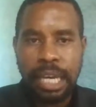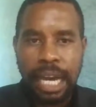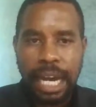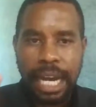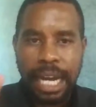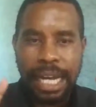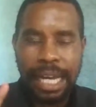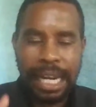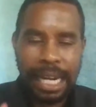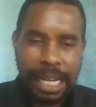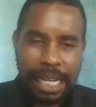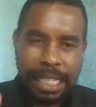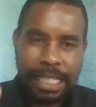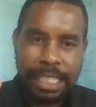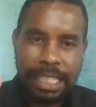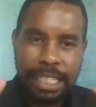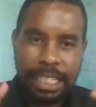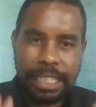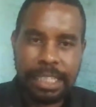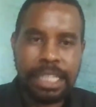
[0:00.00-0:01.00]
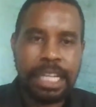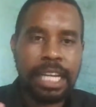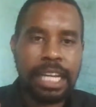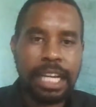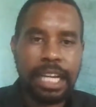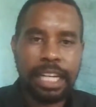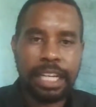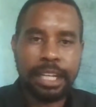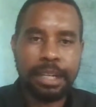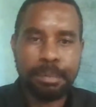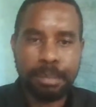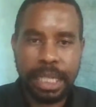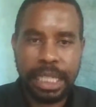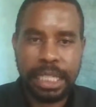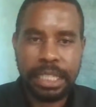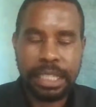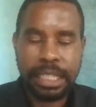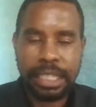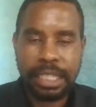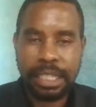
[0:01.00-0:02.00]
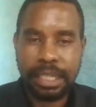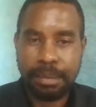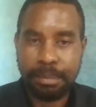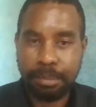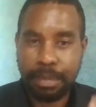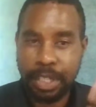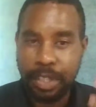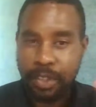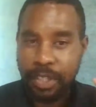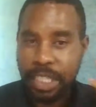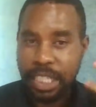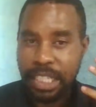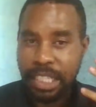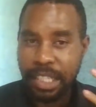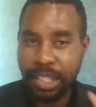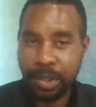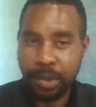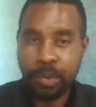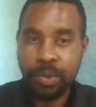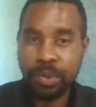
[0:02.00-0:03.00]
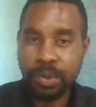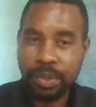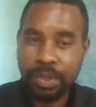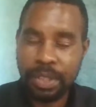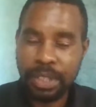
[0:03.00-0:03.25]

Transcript: a grant is an agreement between you